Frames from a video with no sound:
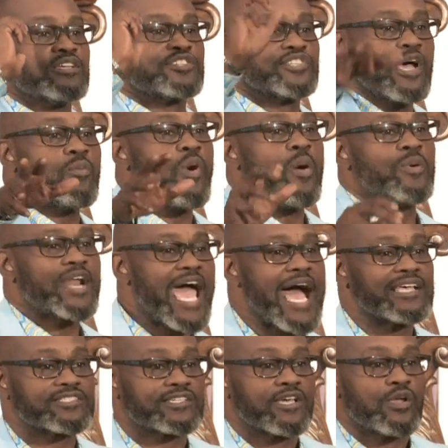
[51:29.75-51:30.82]
someone would
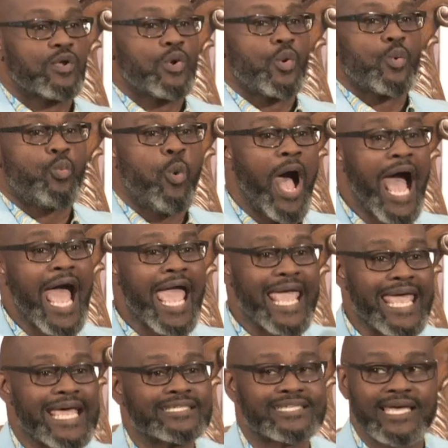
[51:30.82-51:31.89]
ask, why
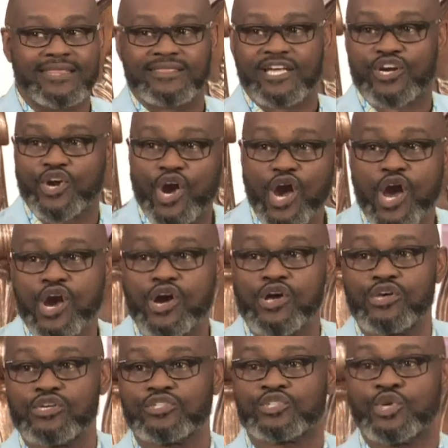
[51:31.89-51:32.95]
is it the
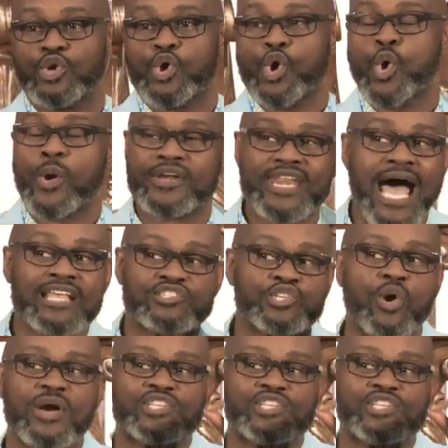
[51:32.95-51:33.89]
girls who are not so